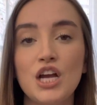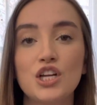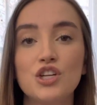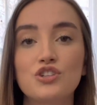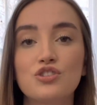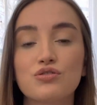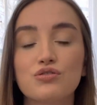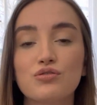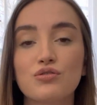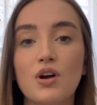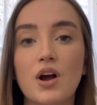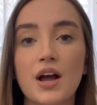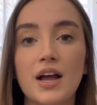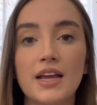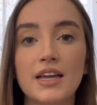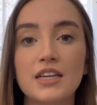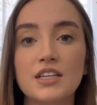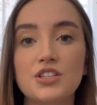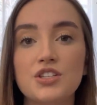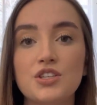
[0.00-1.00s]

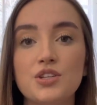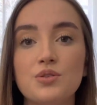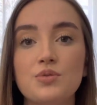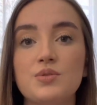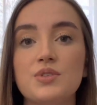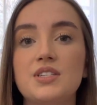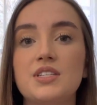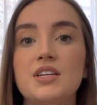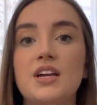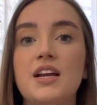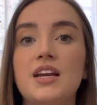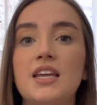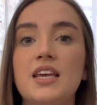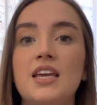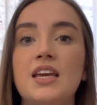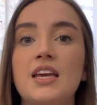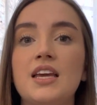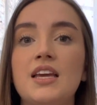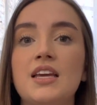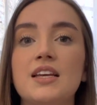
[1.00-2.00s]
trying to
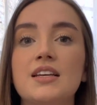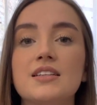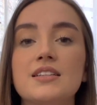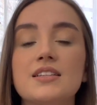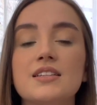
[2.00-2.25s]
study